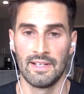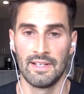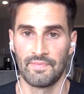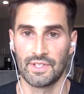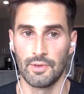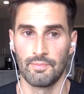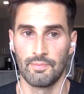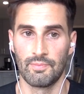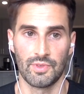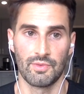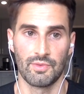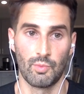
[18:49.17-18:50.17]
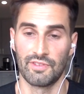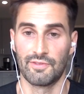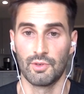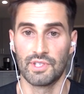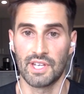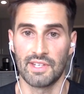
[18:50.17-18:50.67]
So with the
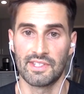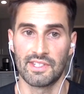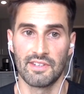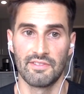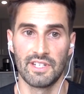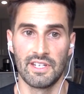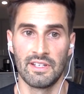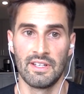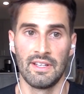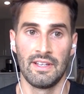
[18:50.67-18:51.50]
food sensitivity,